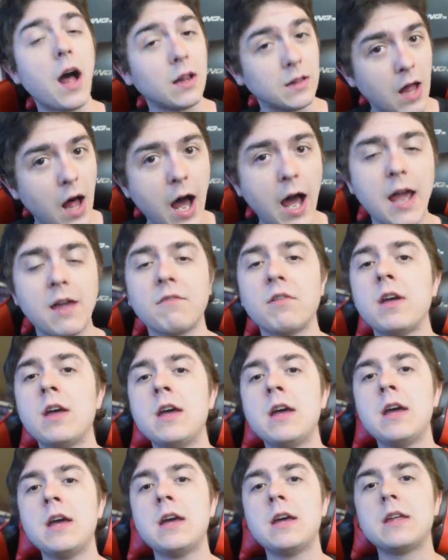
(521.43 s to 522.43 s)
alive,
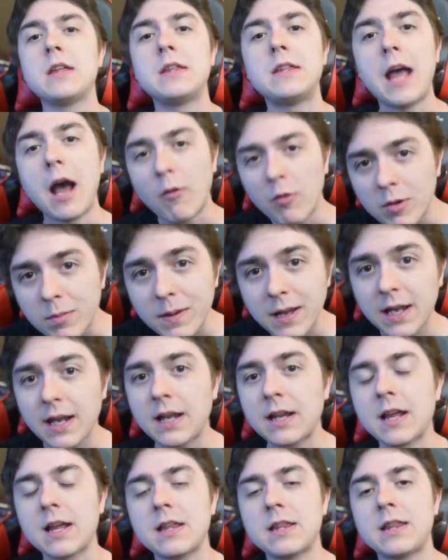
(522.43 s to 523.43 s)
that would
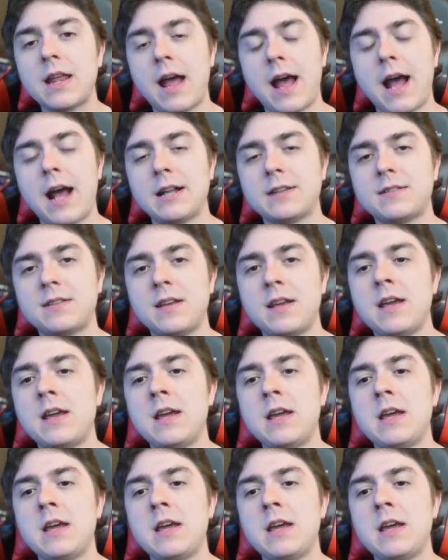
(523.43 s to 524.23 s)
mean that